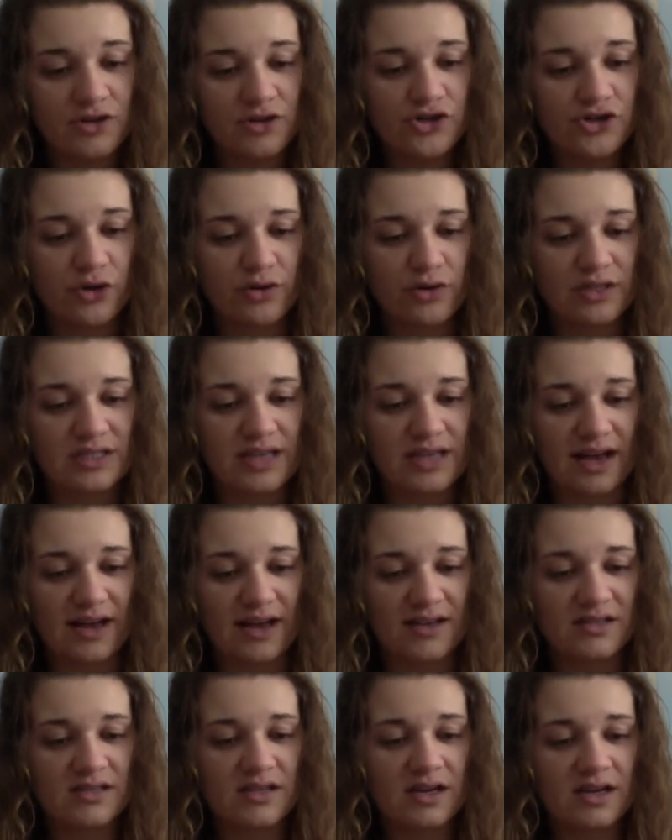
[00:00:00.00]
Jonas
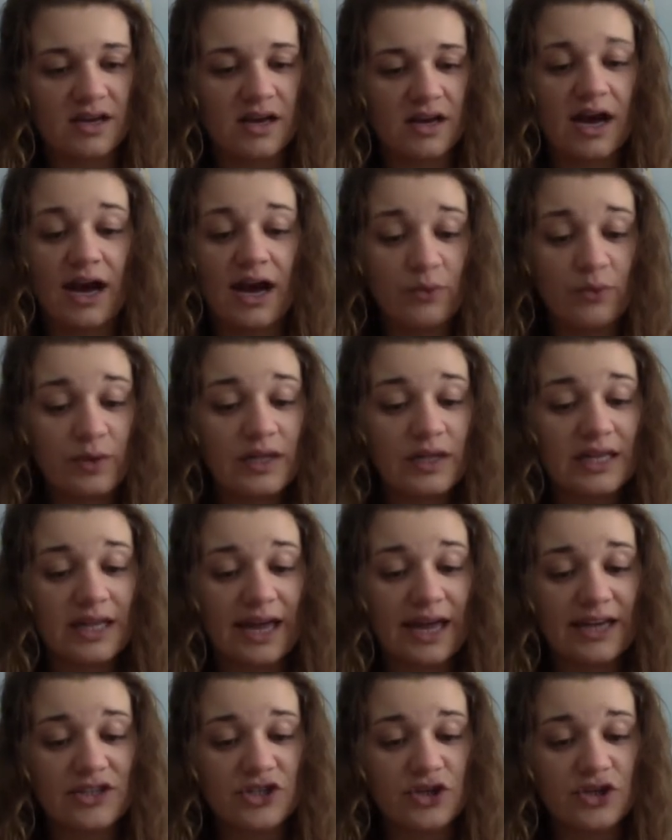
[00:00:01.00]
asked. "I'd really
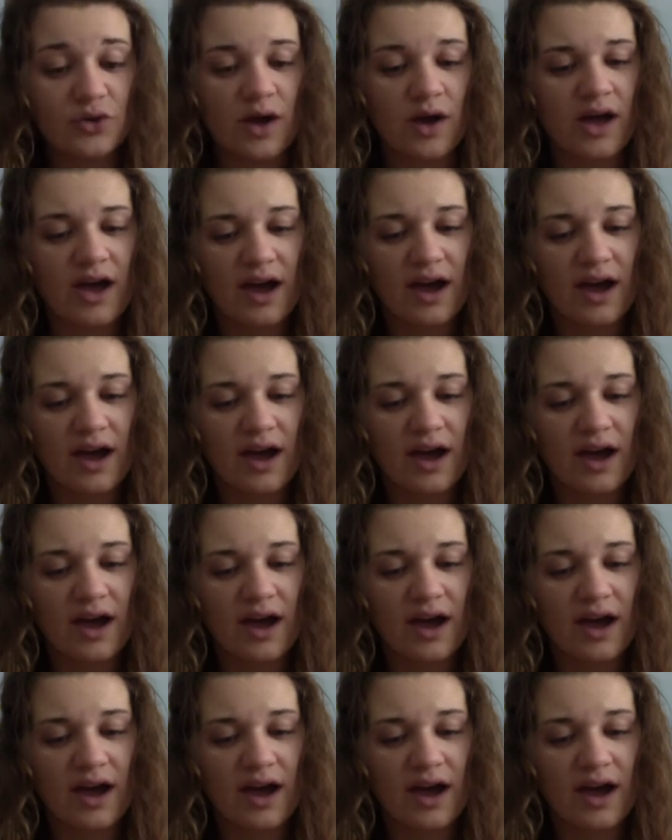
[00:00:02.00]
like to.